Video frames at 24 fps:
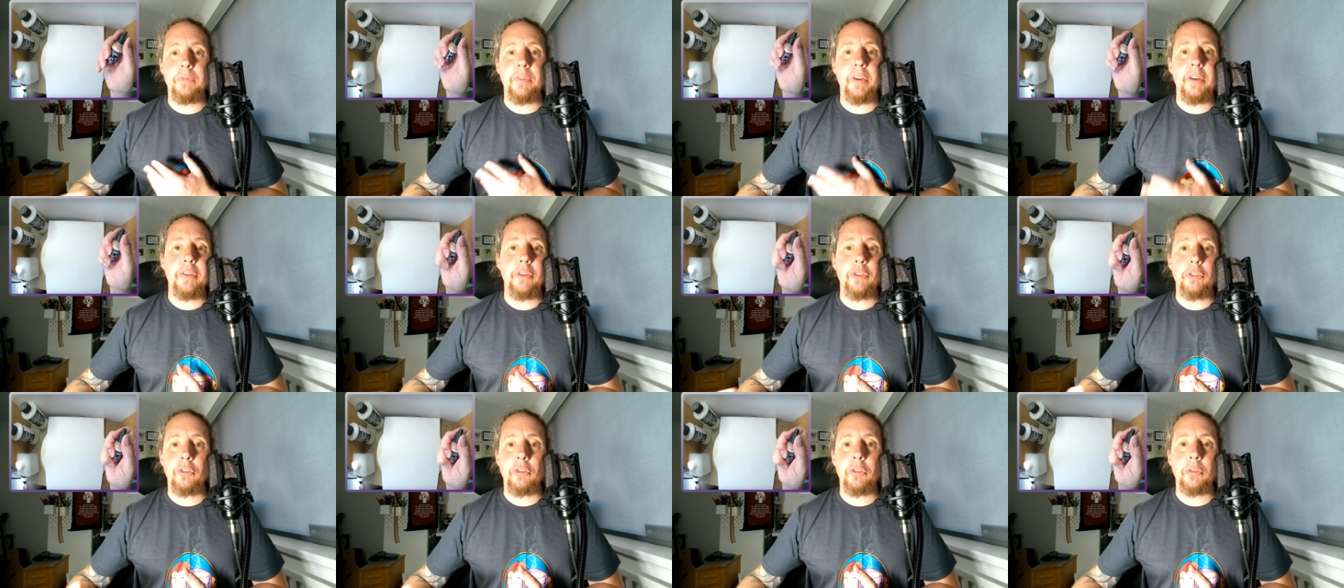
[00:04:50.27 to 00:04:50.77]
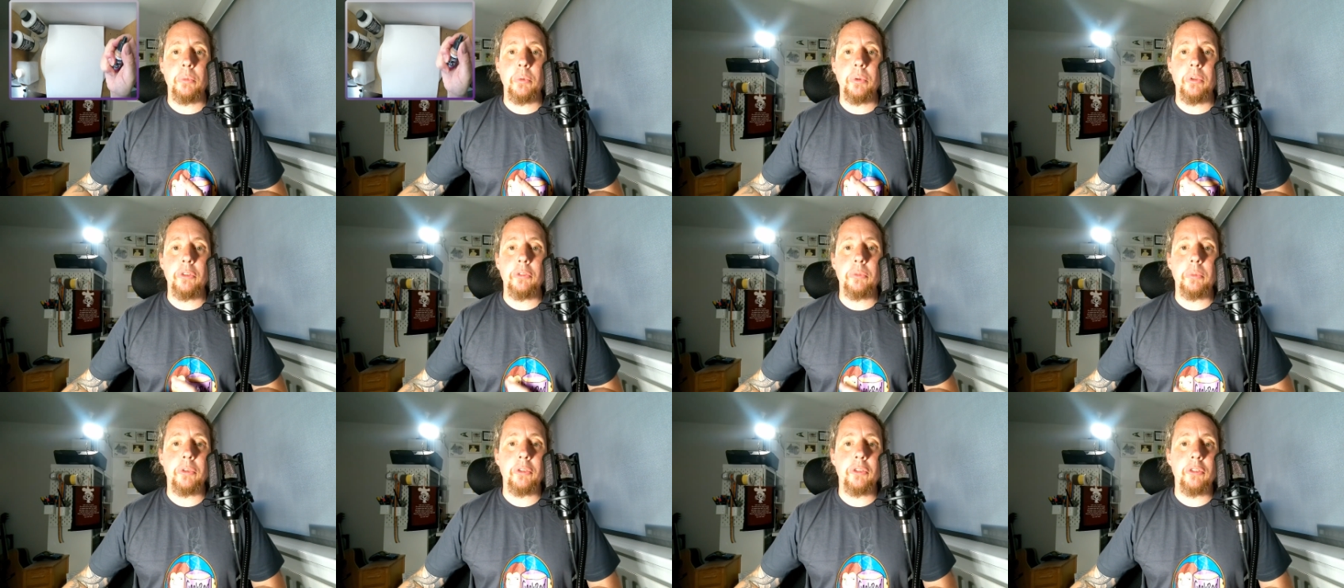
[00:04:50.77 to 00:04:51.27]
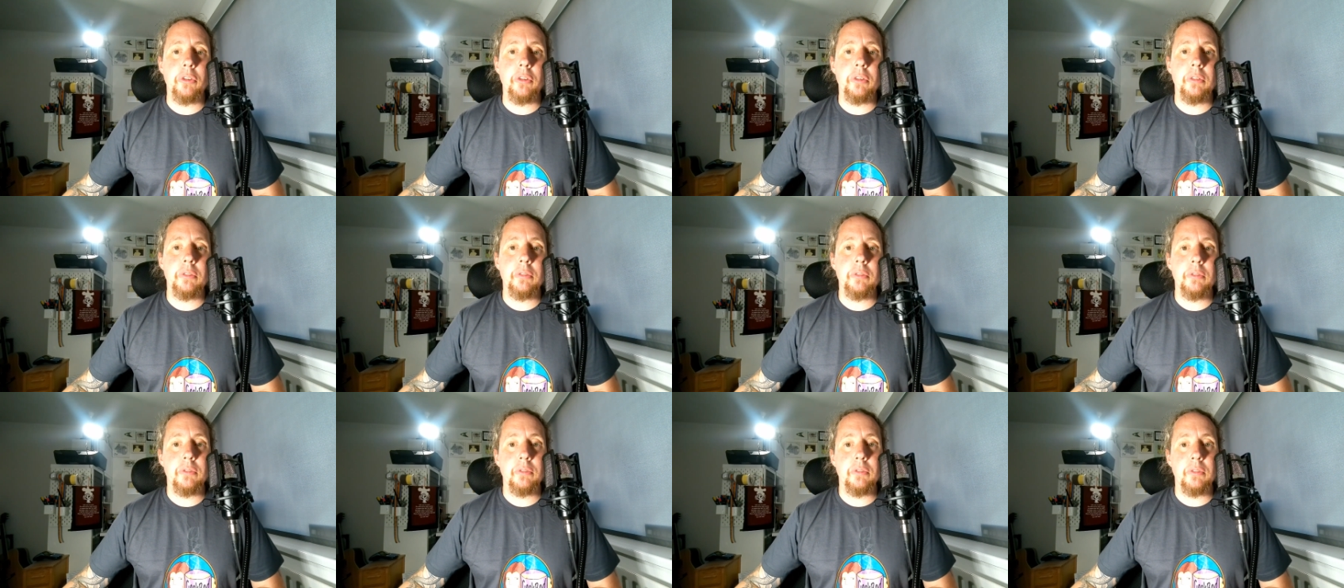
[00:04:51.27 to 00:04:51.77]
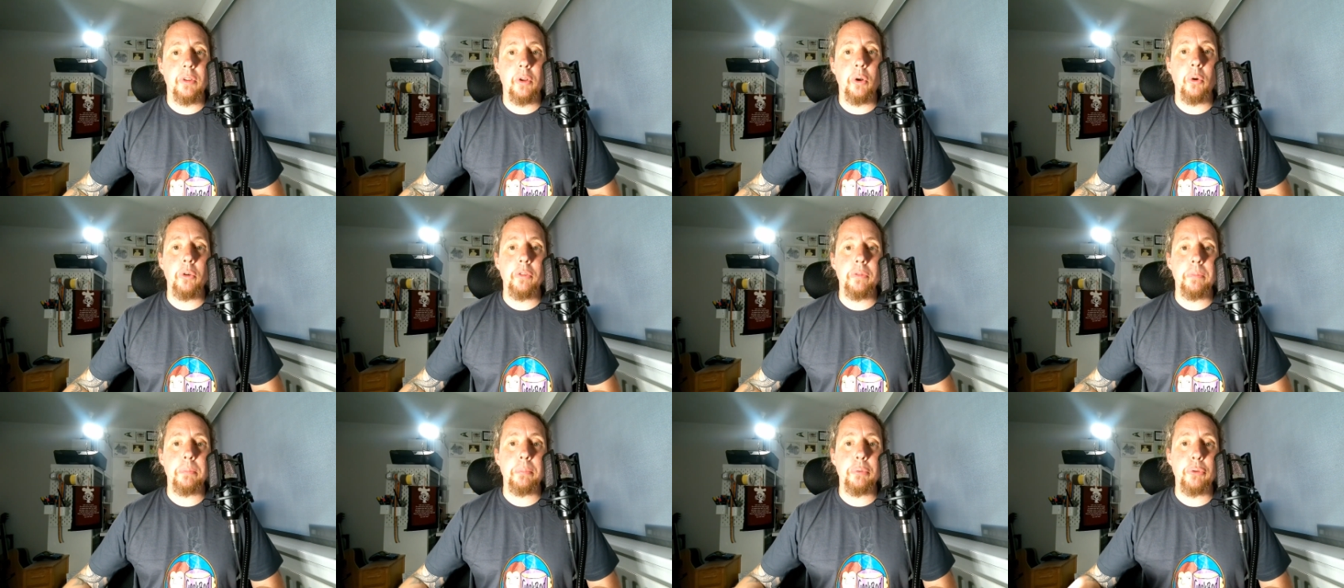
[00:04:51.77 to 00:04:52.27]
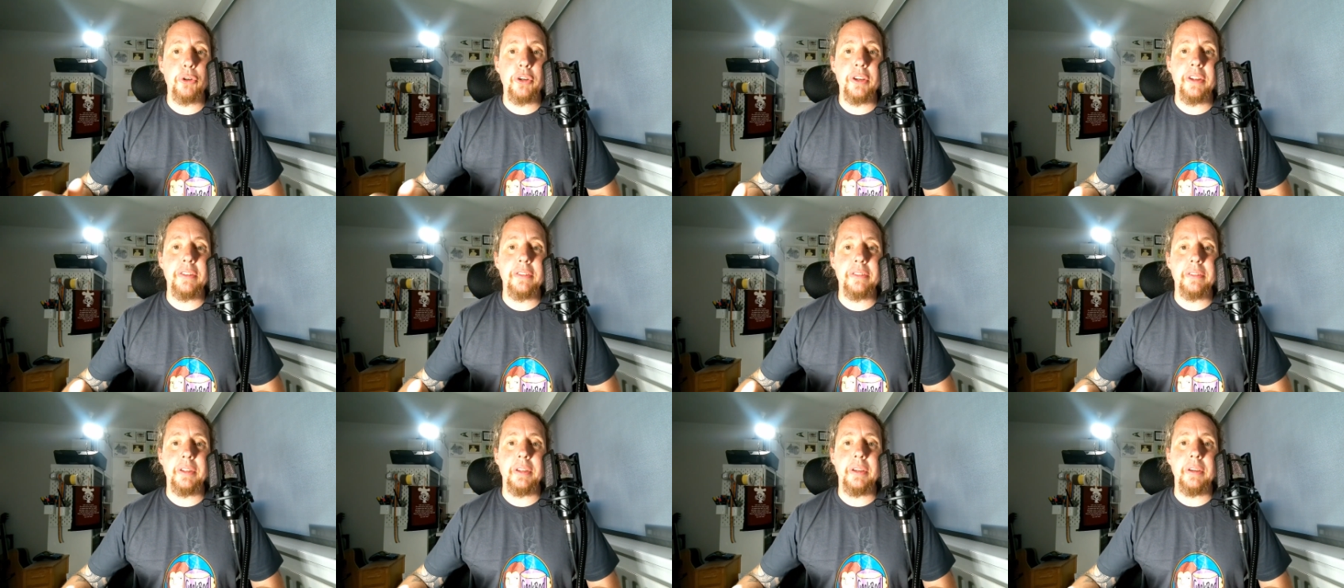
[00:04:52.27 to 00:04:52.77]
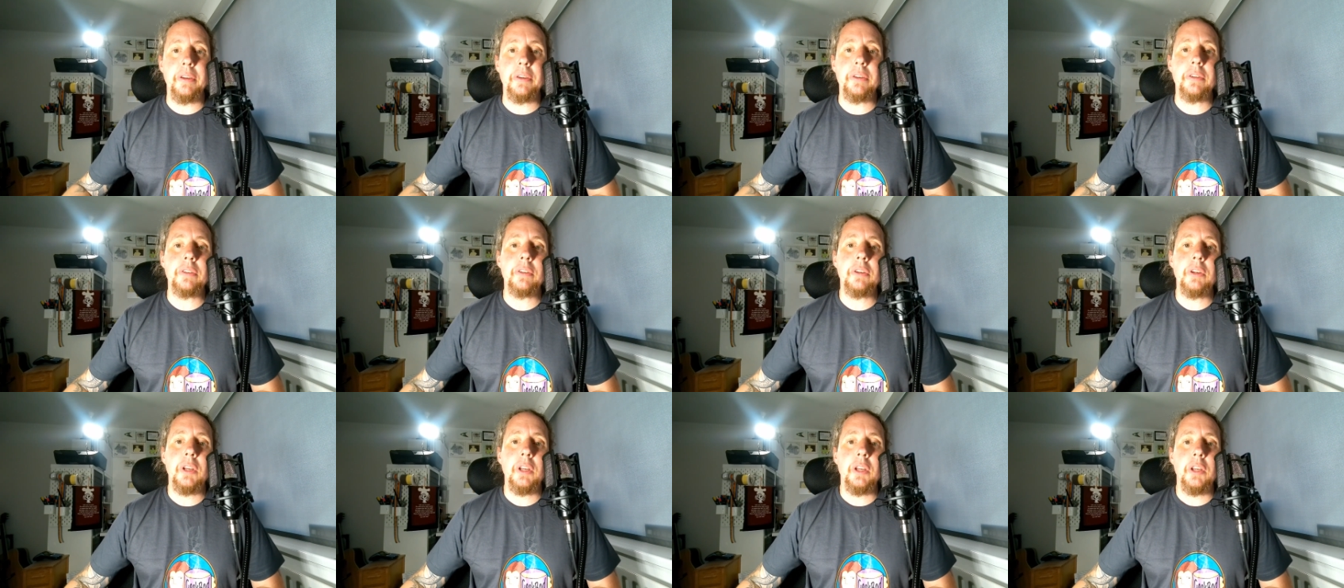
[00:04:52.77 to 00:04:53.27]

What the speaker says: various other ones which are all pre-thinned,